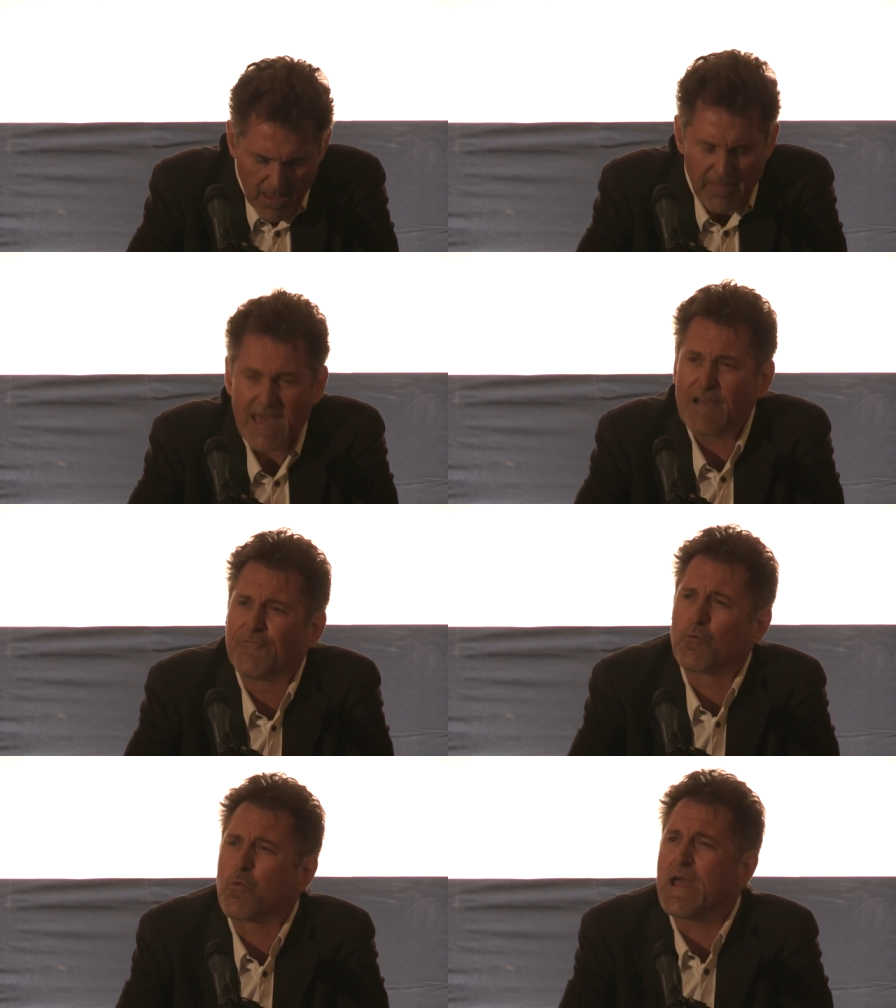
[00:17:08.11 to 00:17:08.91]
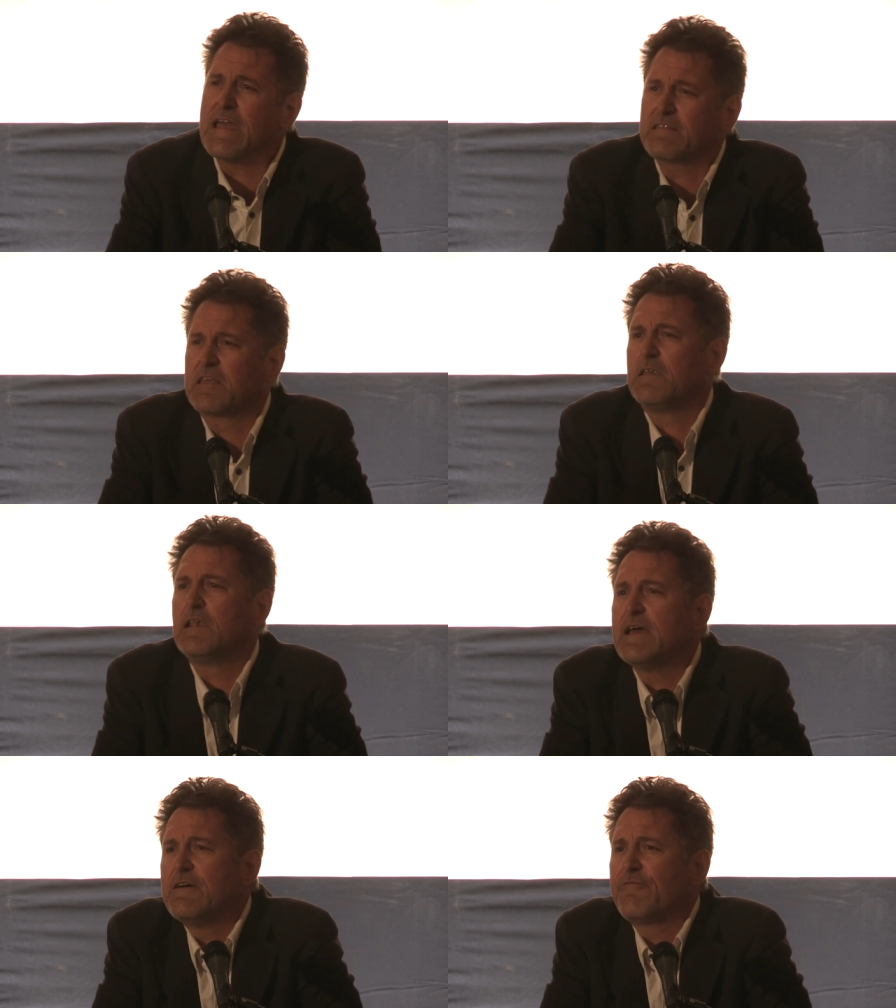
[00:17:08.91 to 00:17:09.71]
They have the right to
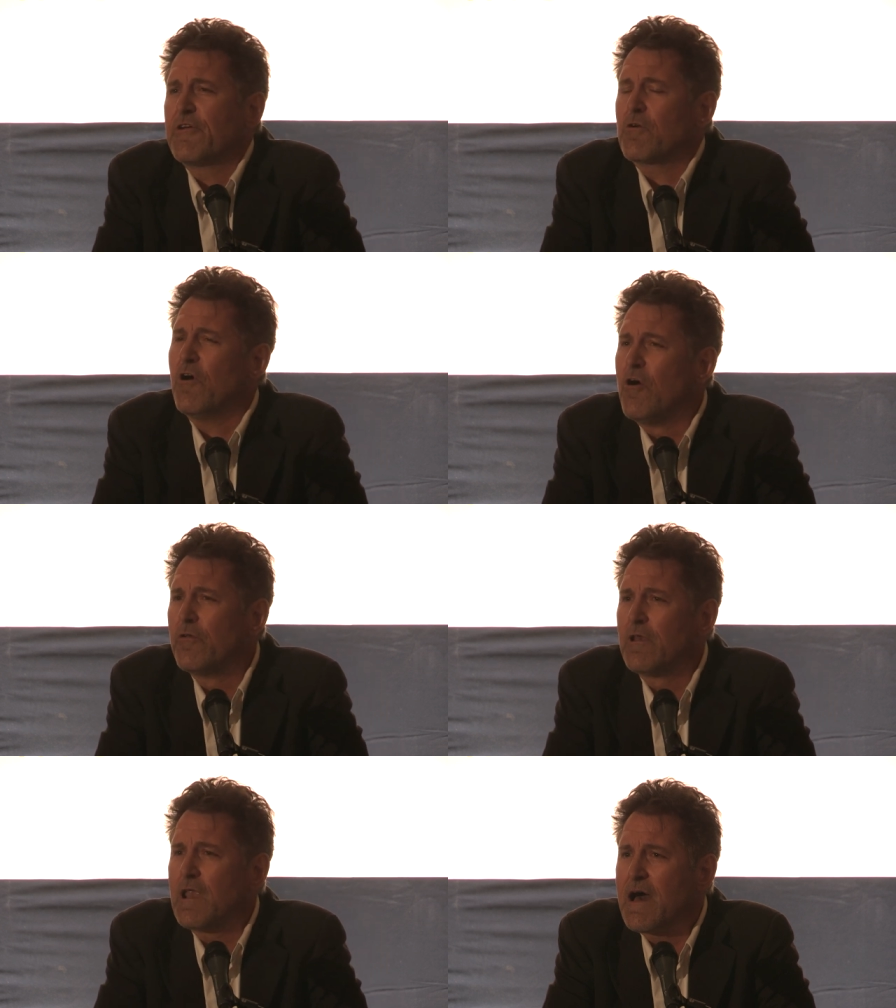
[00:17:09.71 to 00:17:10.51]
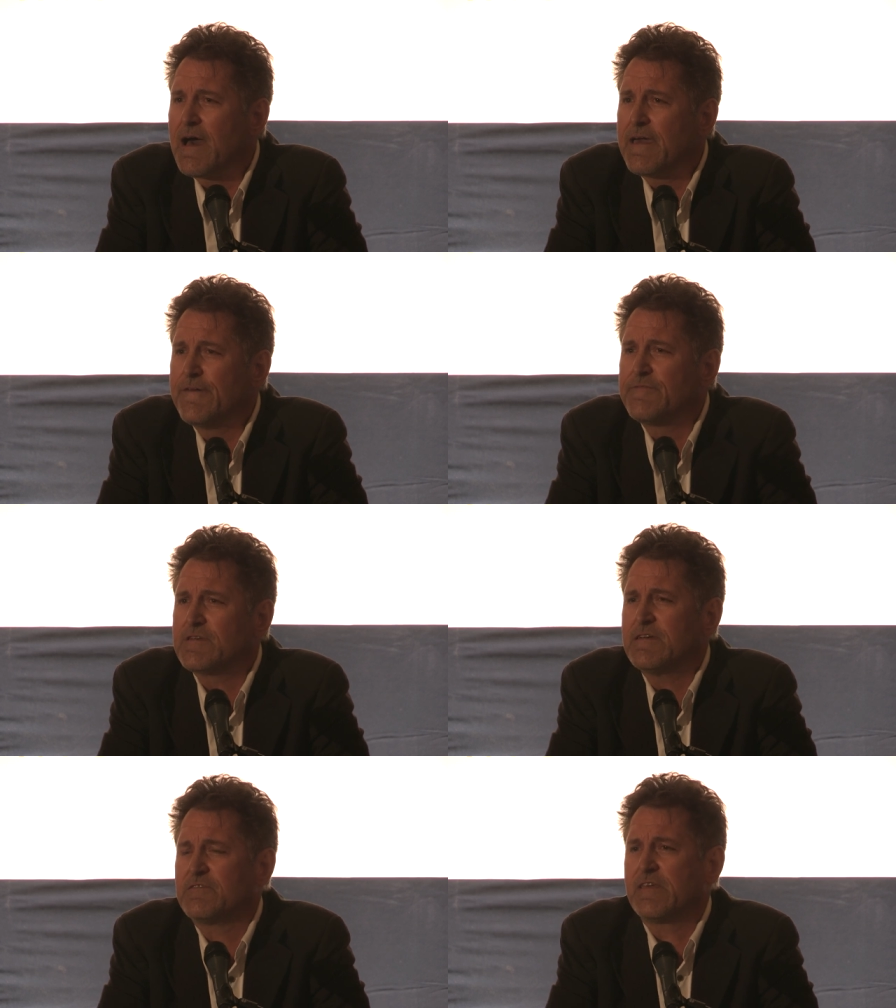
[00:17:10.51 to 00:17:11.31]
live their own
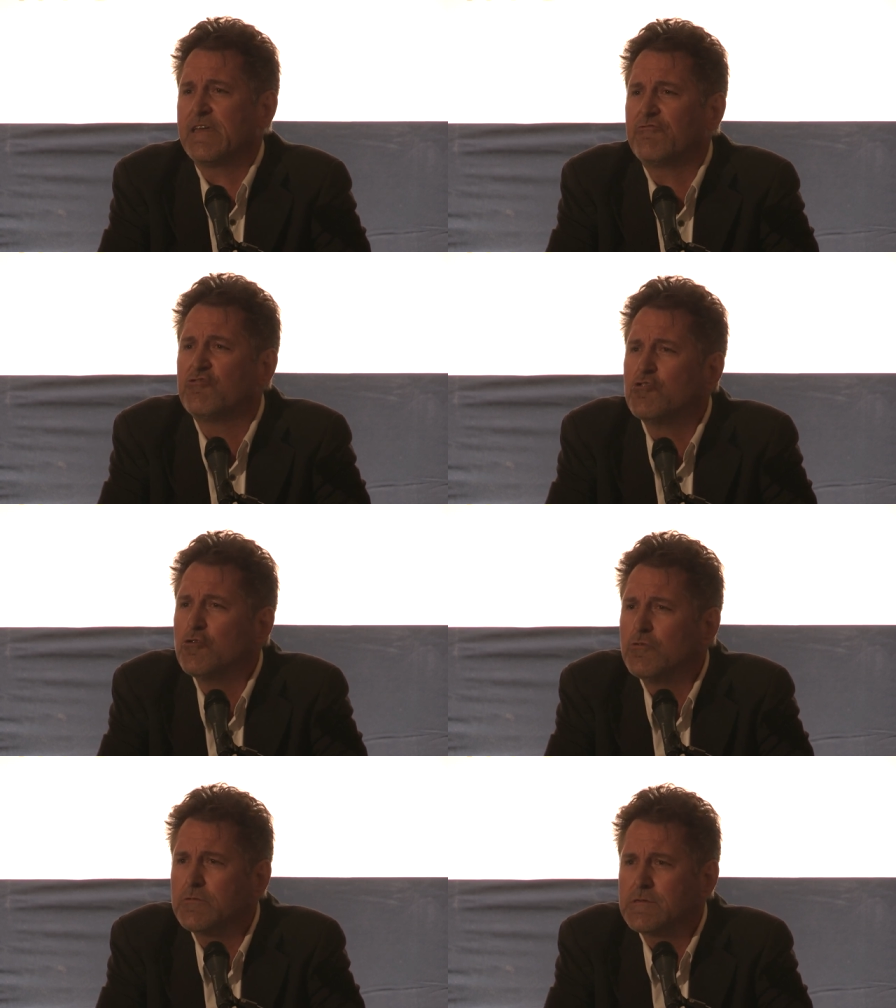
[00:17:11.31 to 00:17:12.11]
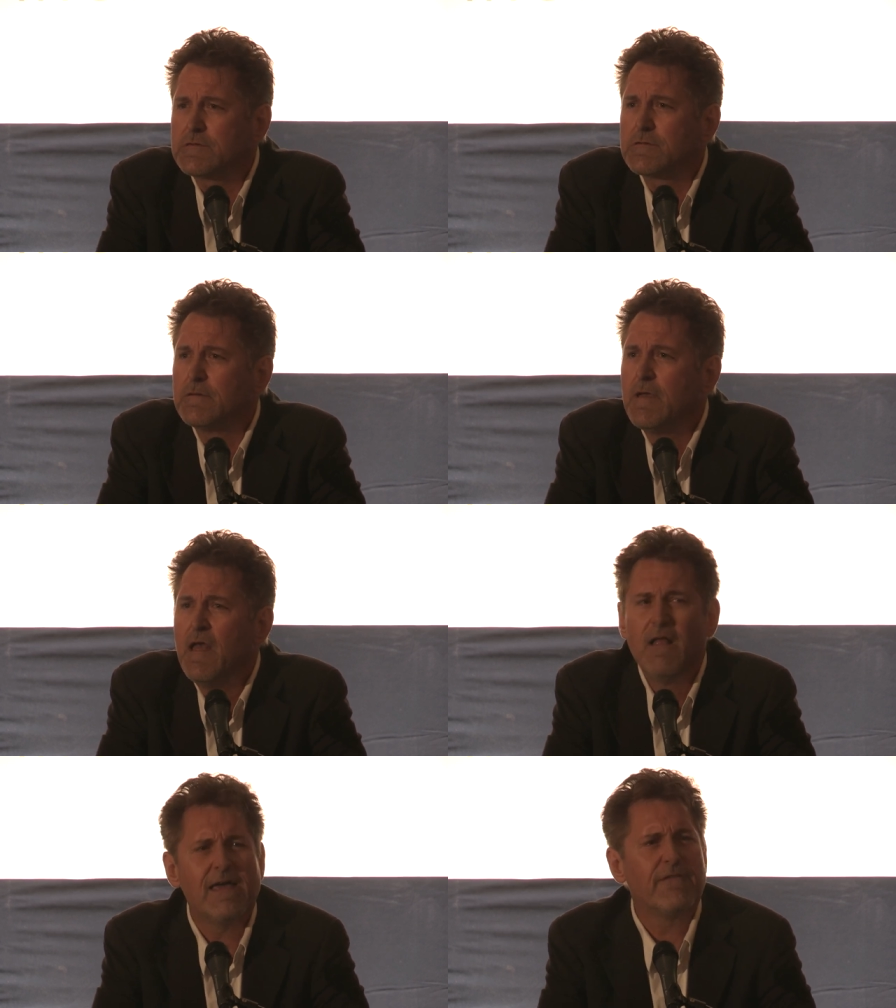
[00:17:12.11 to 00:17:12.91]
lives as they choose.
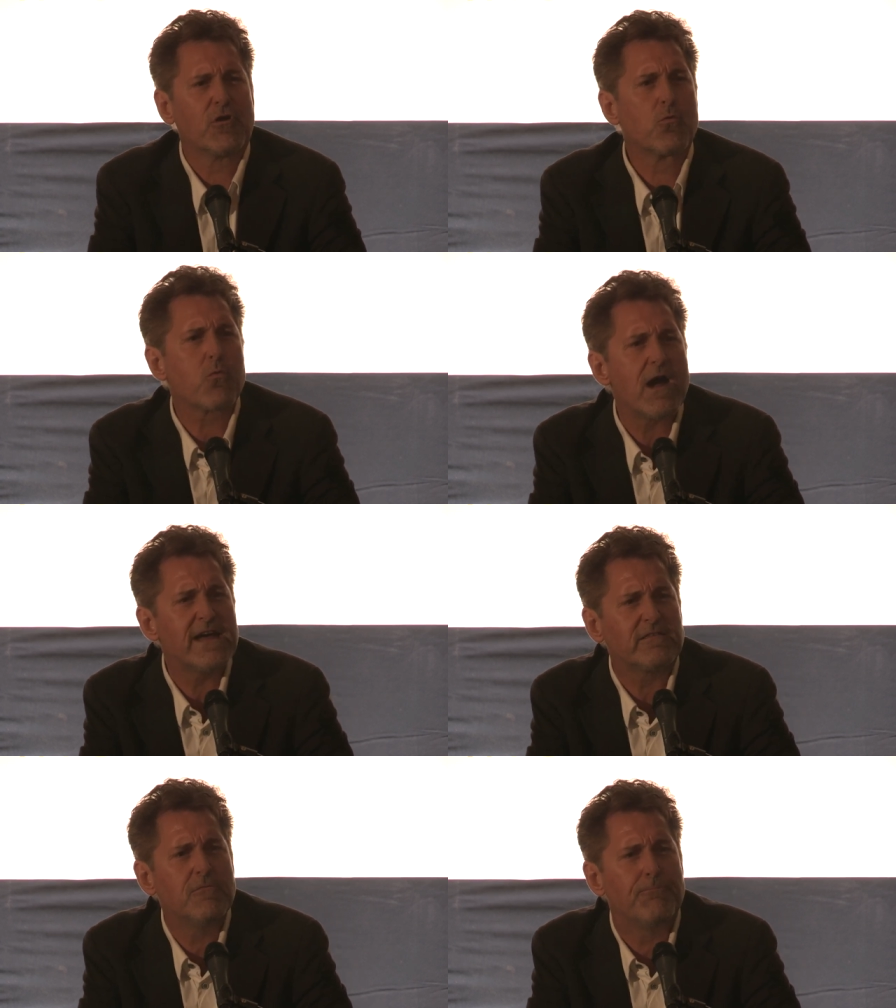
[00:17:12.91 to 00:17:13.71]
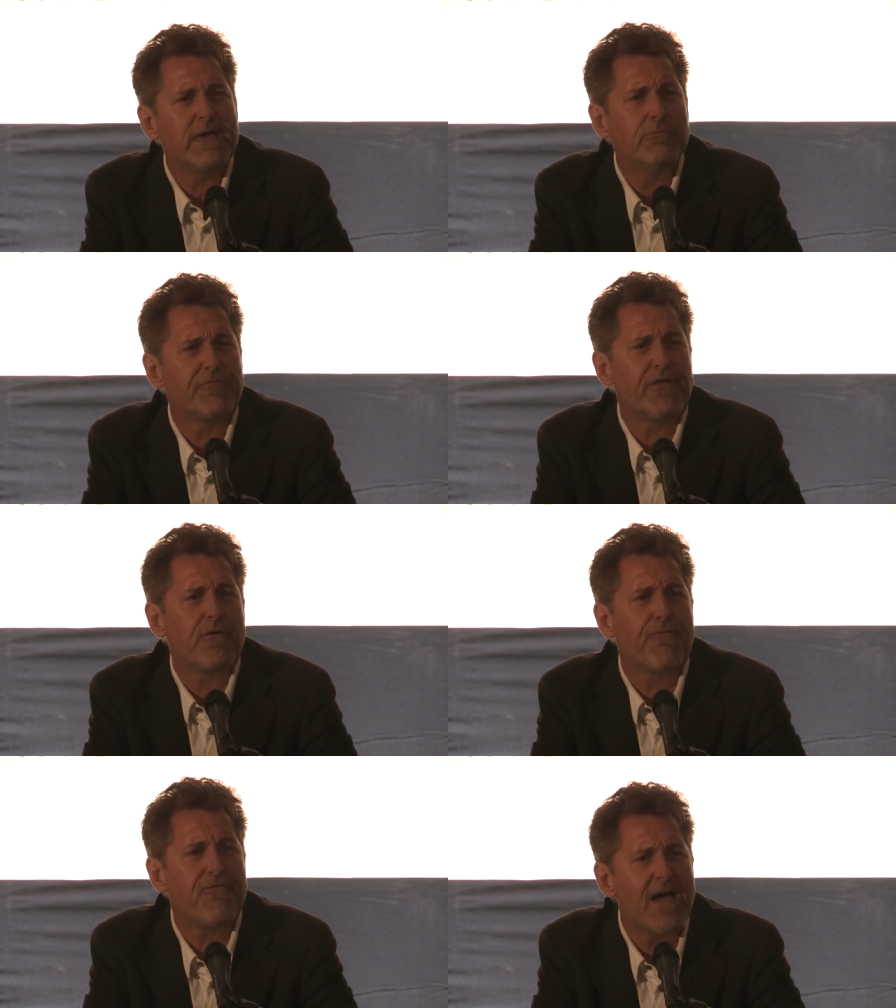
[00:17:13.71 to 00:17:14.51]
They have the right to be with
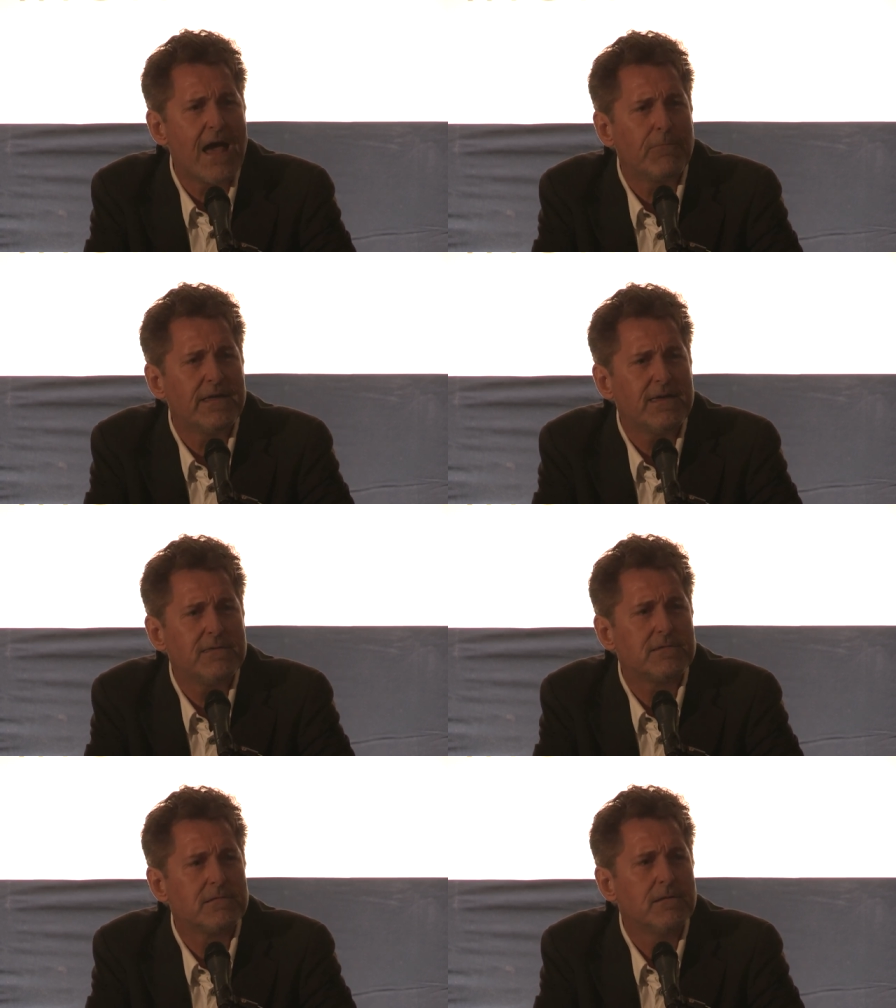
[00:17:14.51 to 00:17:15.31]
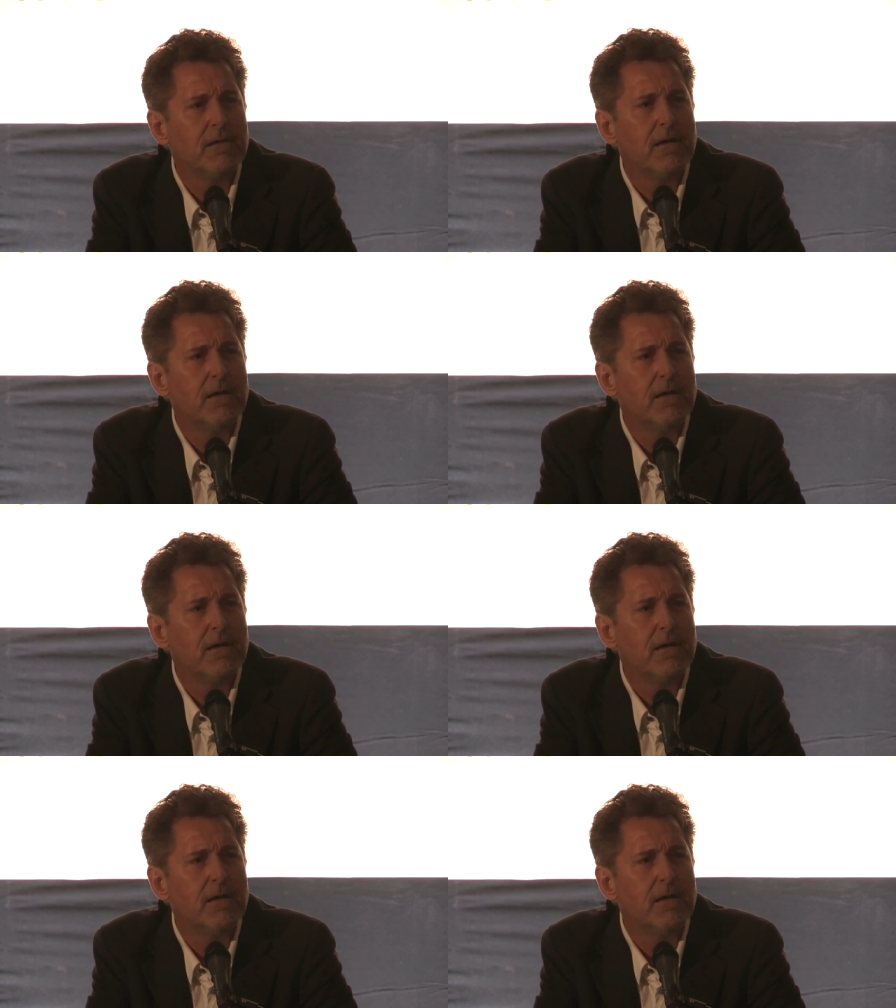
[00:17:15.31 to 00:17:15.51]
their families